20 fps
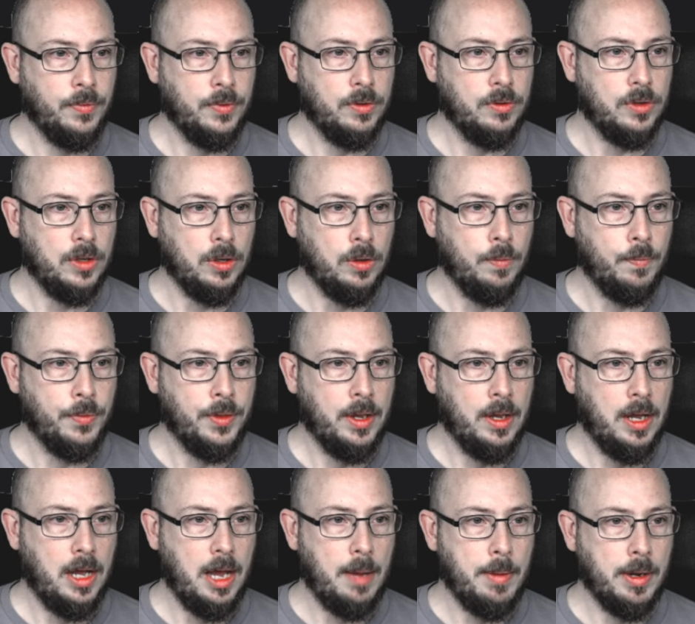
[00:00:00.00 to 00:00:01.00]
So
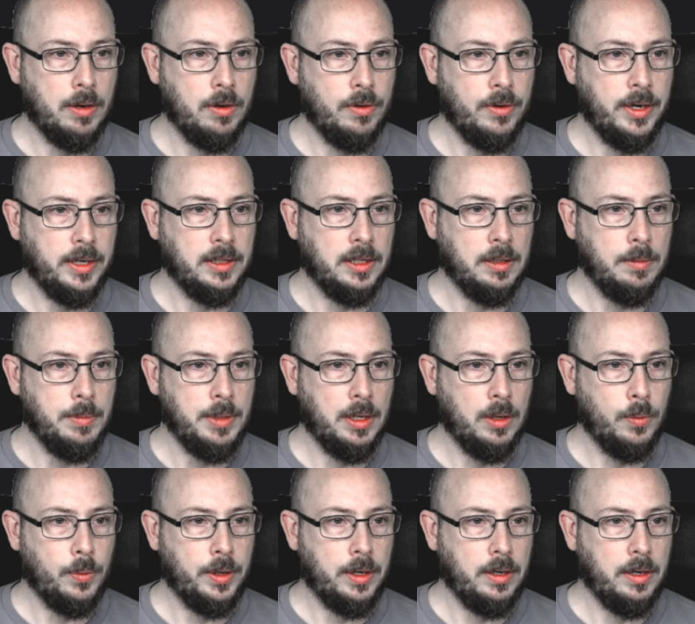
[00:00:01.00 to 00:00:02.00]
am I correct that the
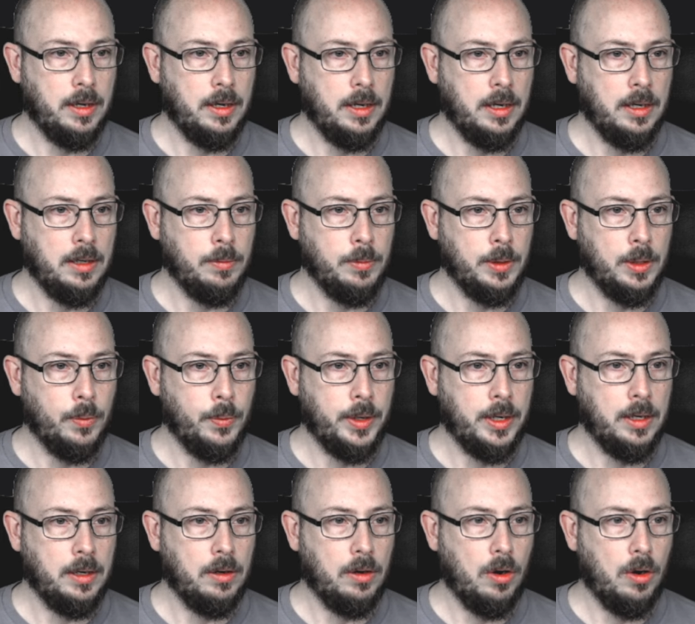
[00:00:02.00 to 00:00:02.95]
middleware and middleware